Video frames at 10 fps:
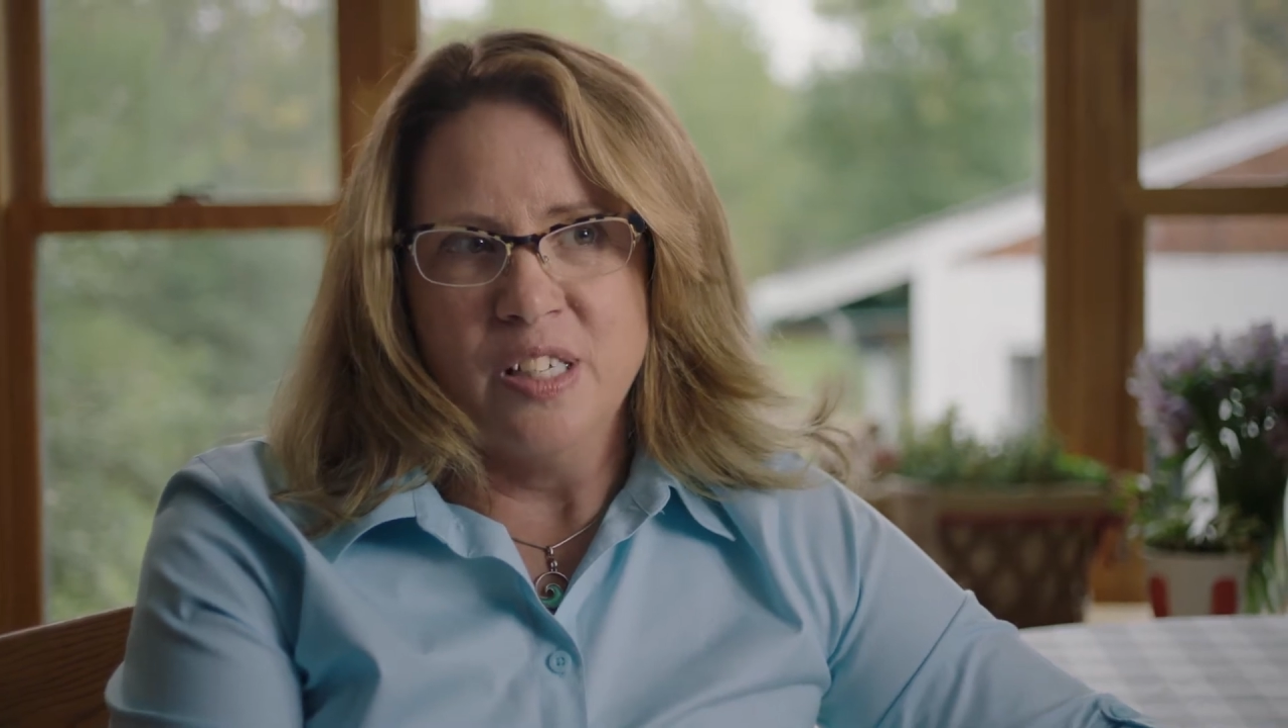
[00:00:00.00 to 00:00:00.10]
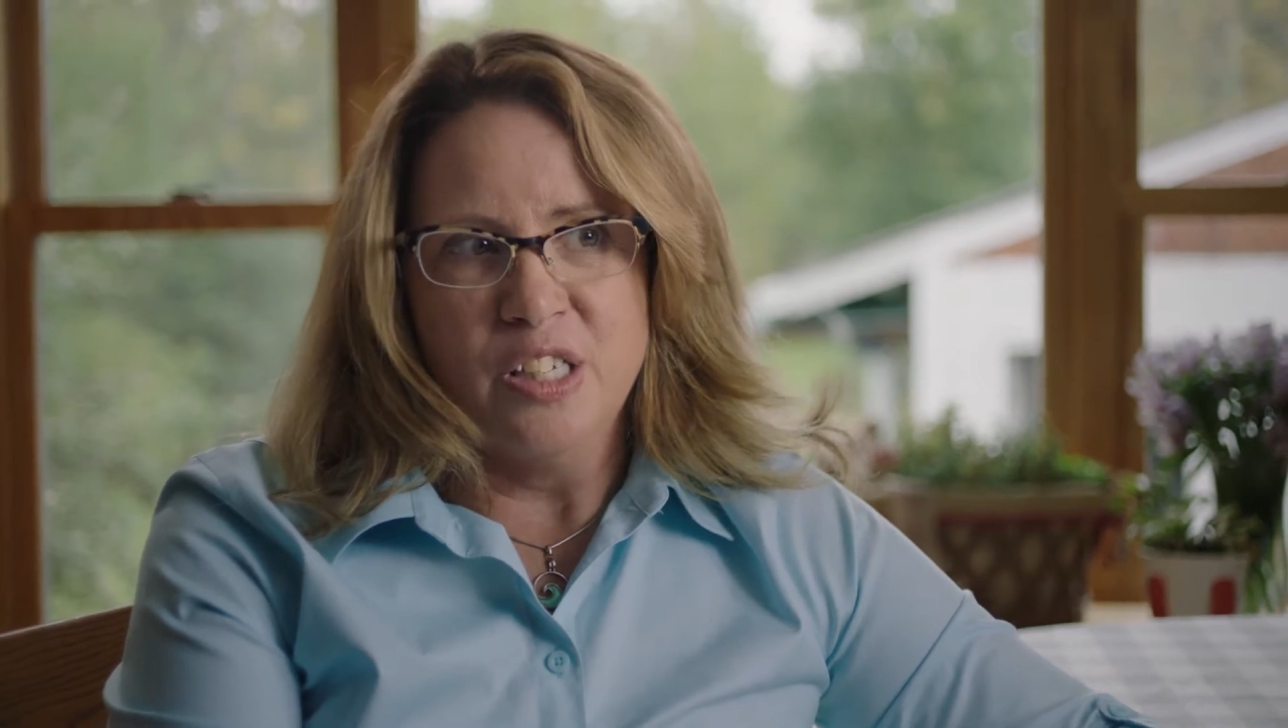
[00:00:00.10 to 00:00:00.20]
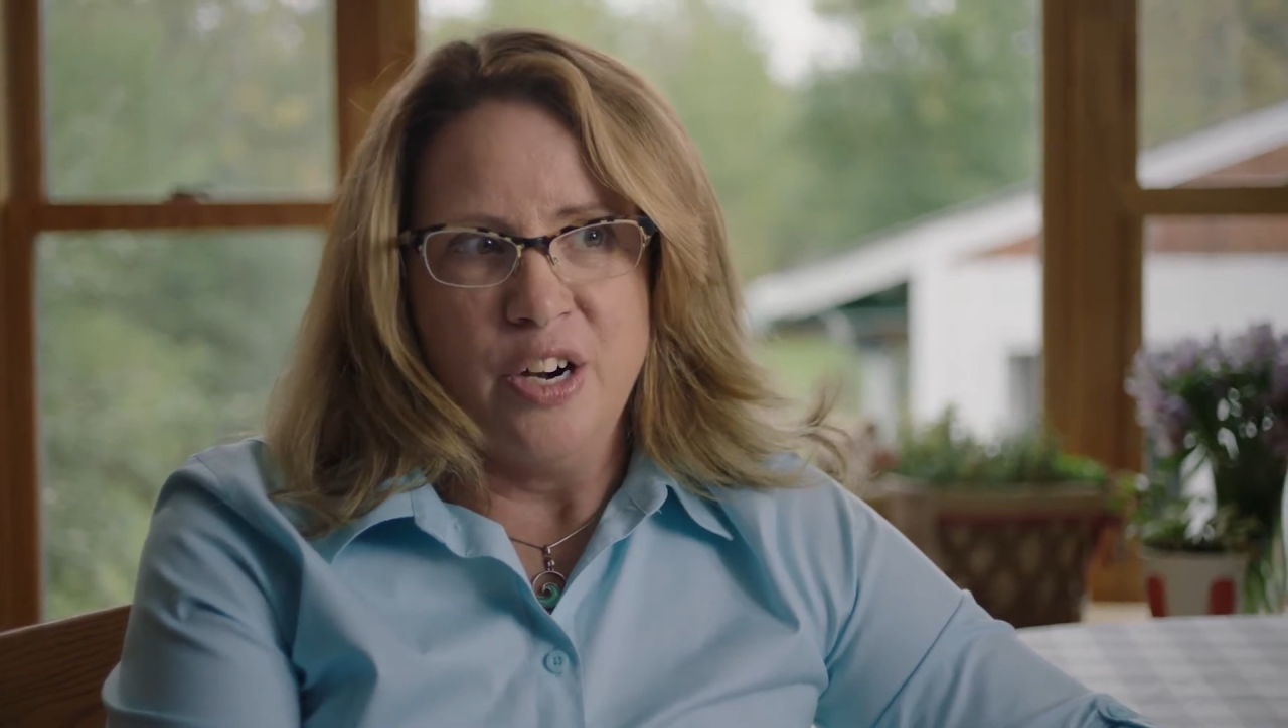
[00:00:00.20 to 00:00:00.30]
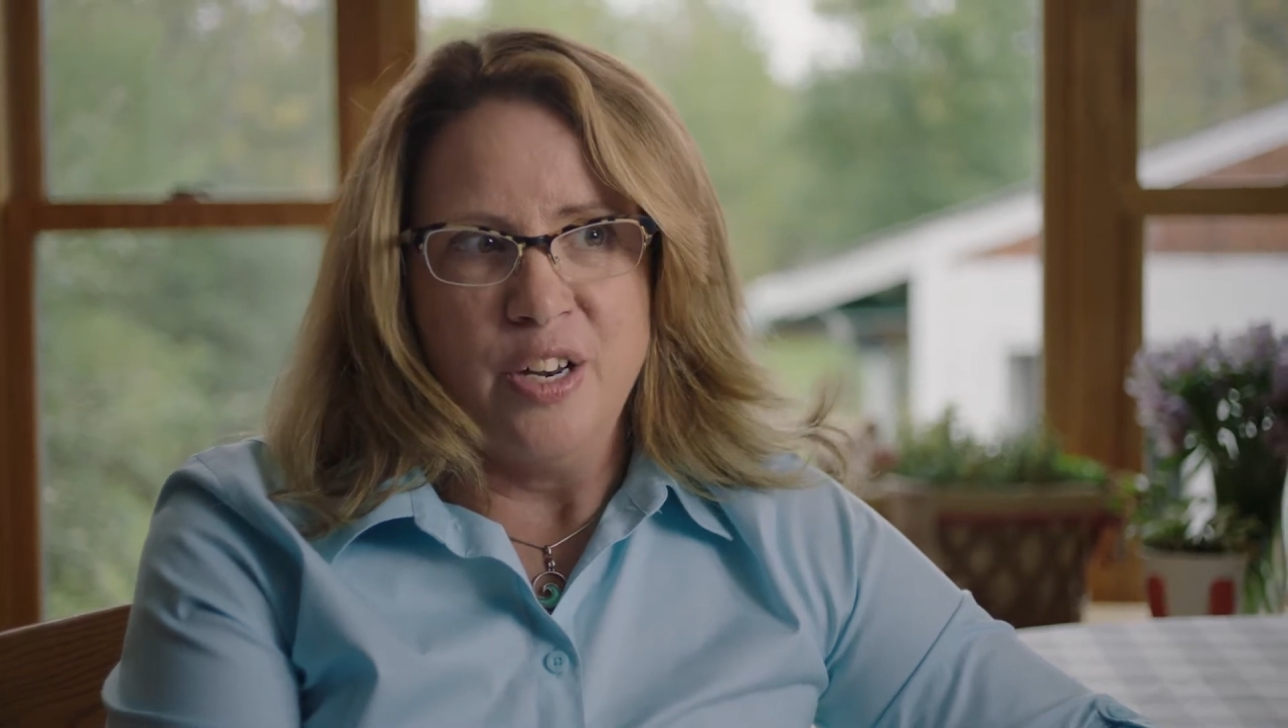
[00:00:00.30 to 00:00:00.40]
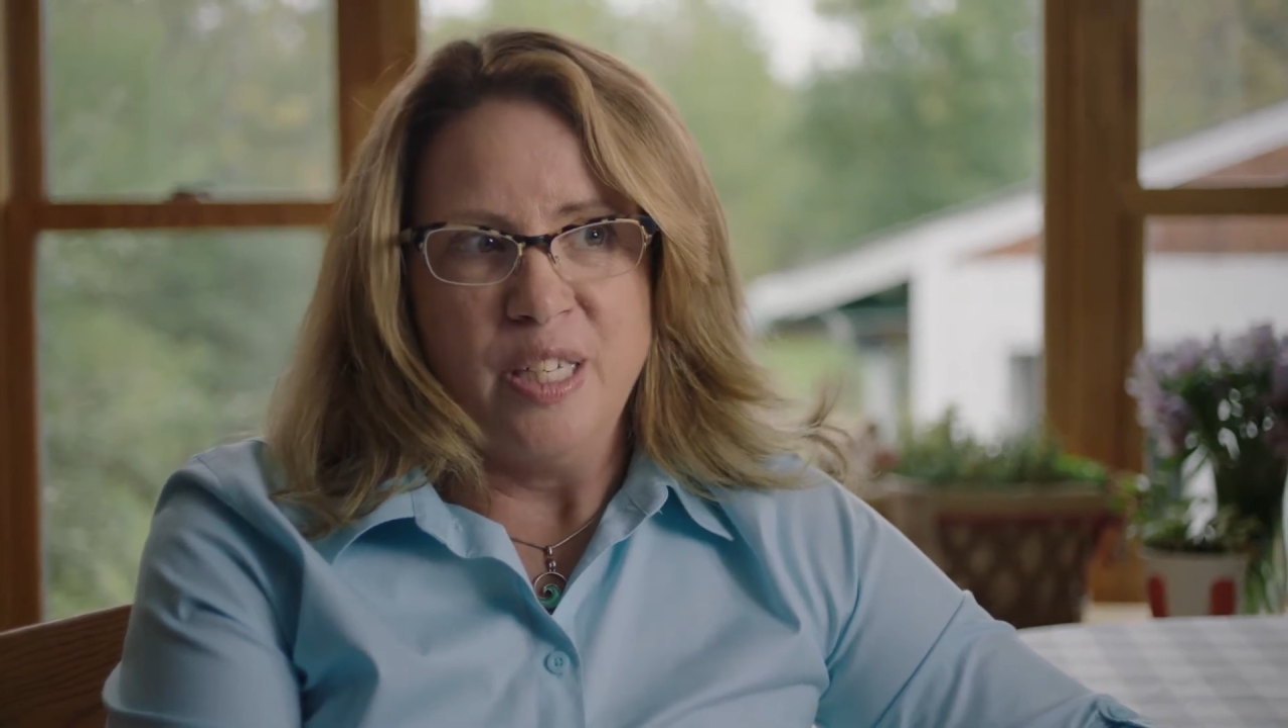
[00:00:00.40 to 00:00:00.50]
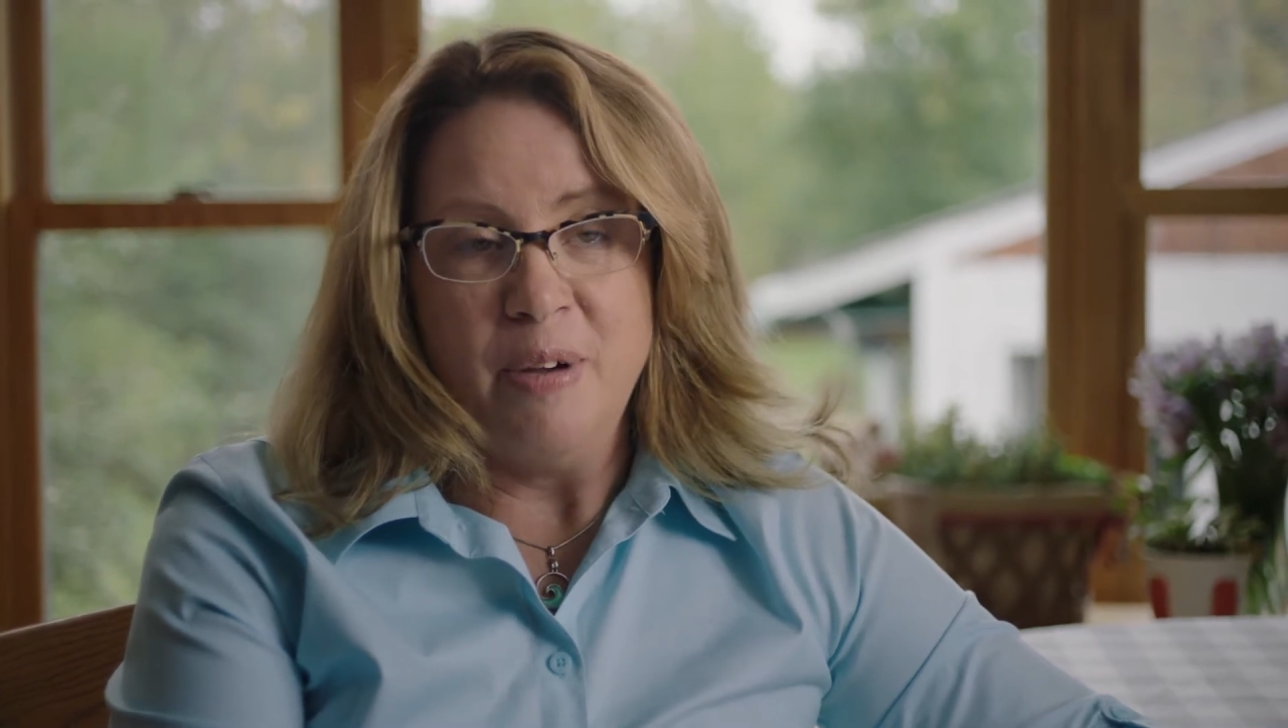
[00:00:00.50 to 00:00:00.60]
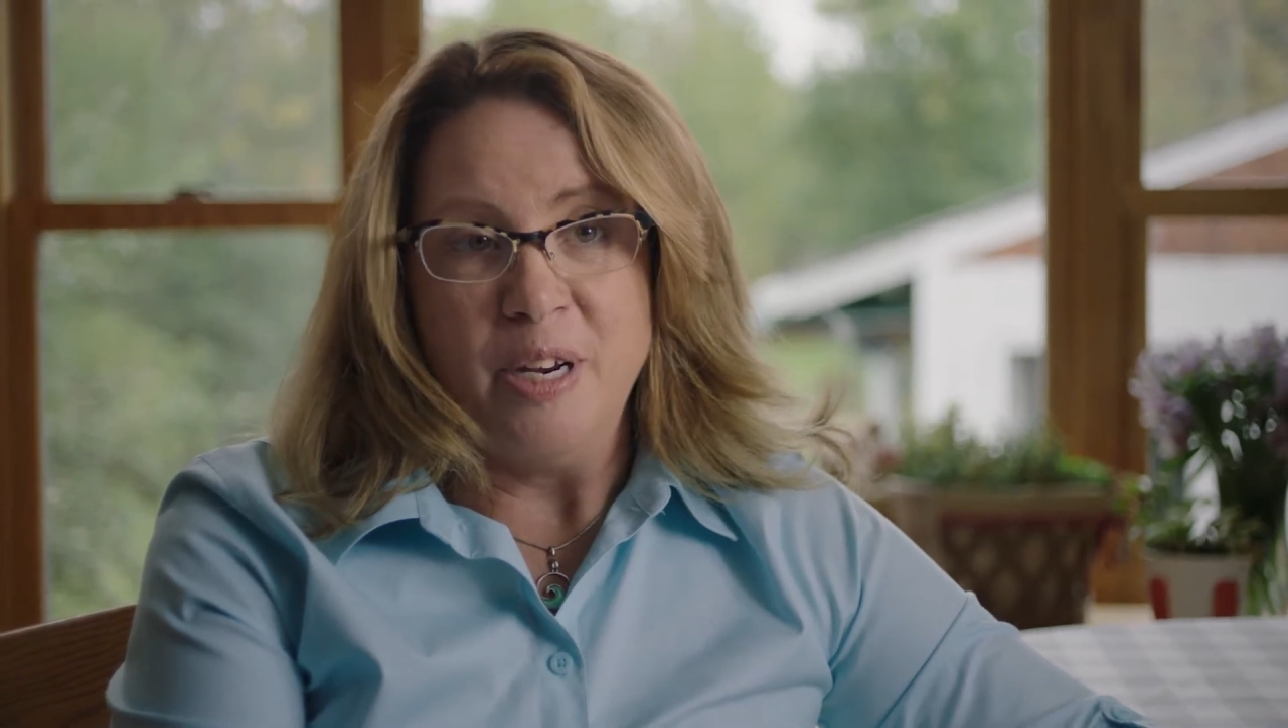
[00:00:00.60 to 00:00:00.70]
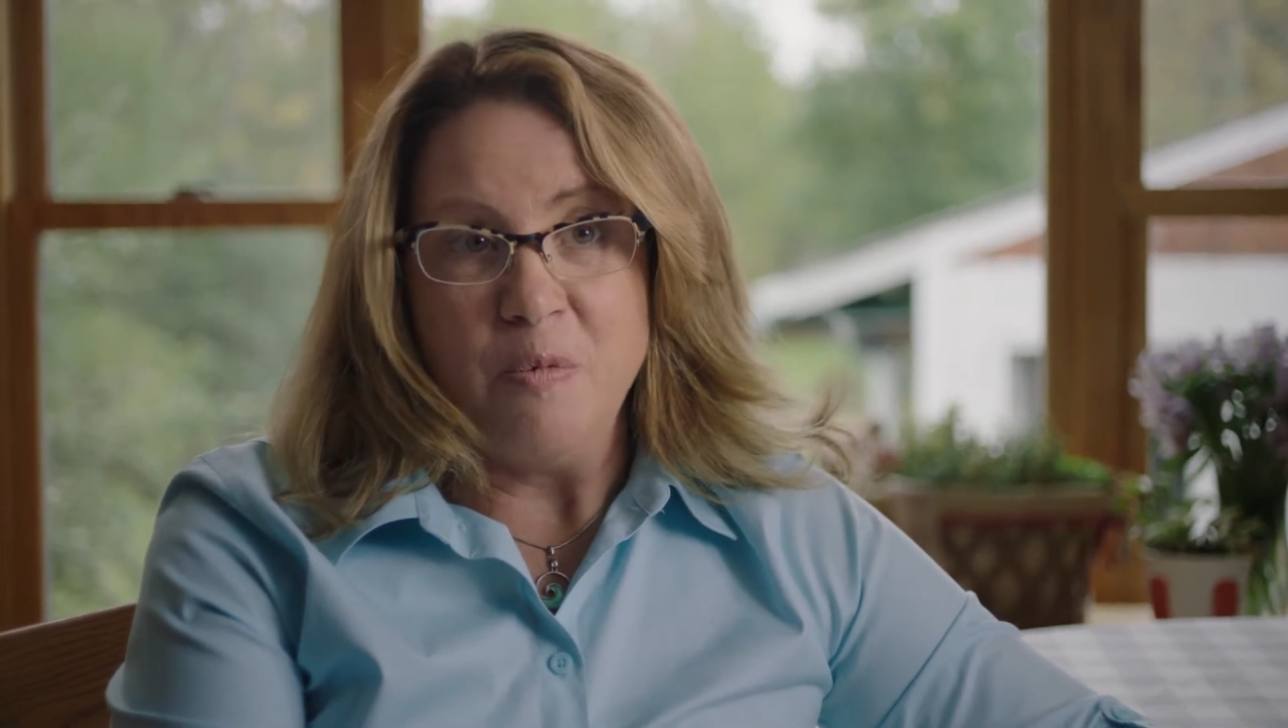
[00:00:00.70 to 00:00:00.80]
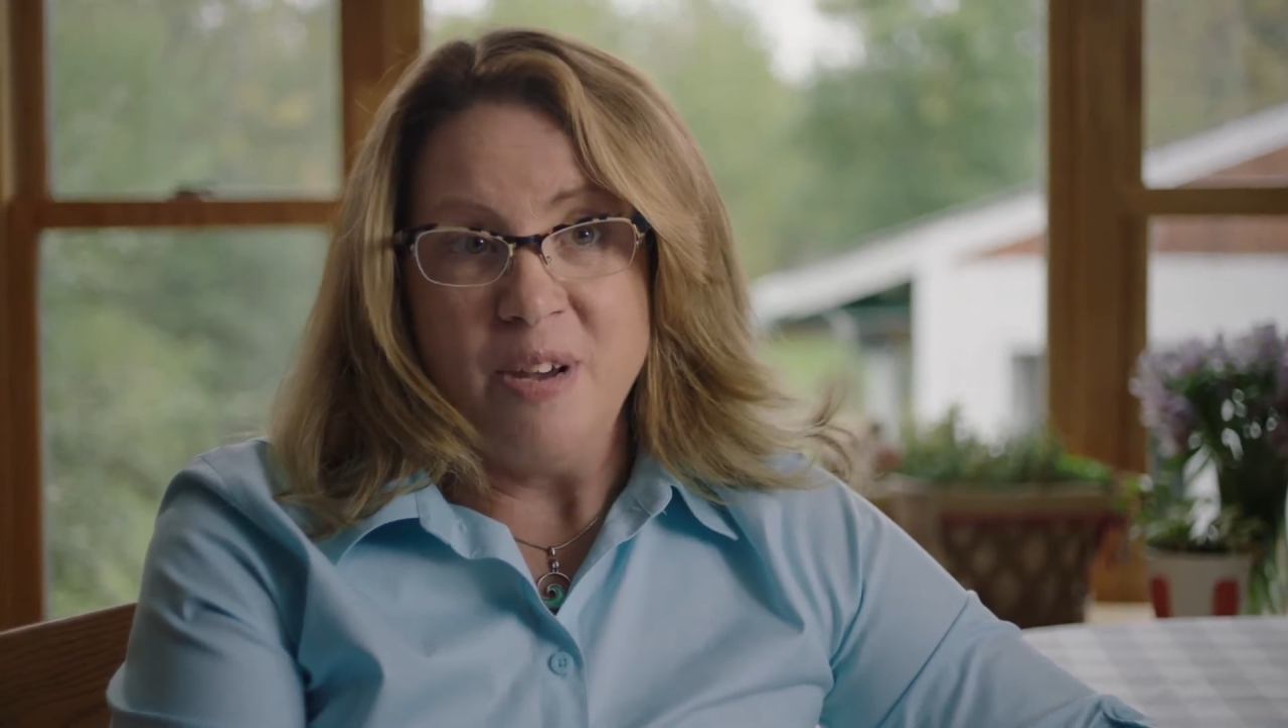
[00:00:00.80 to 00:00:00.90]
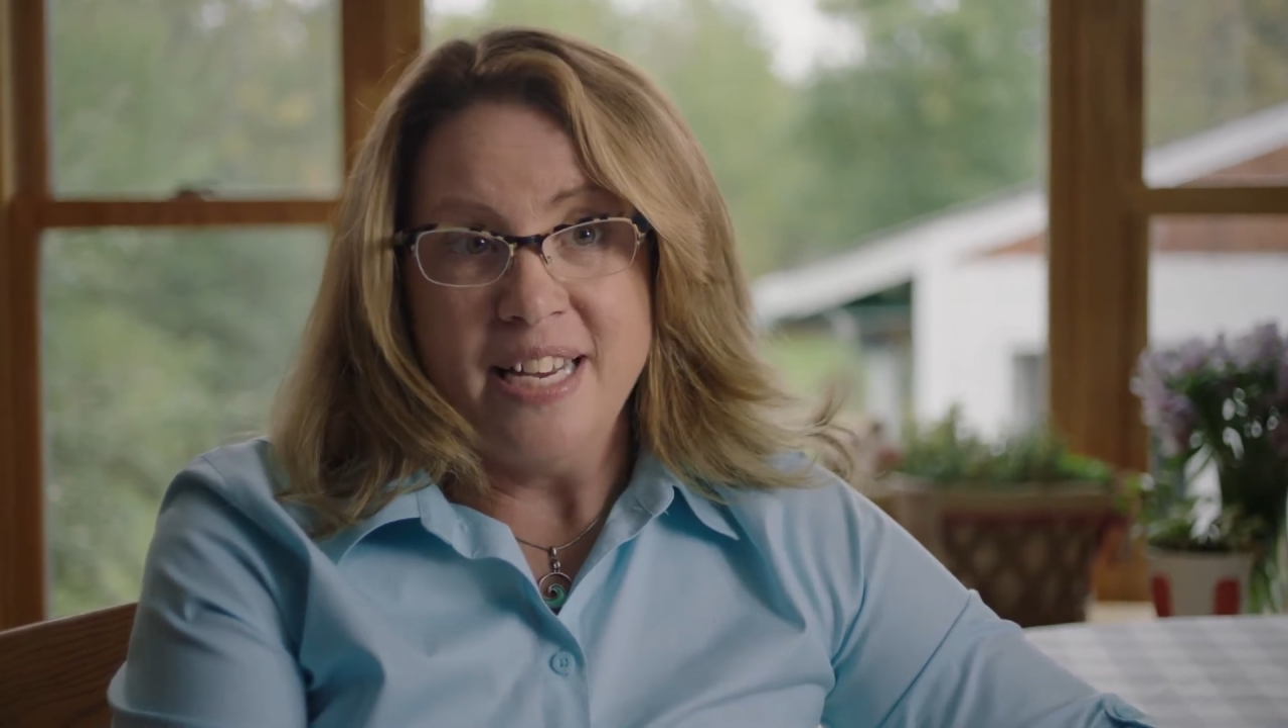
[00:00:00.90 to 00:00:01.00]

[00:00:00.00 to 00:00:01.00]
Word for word: started spending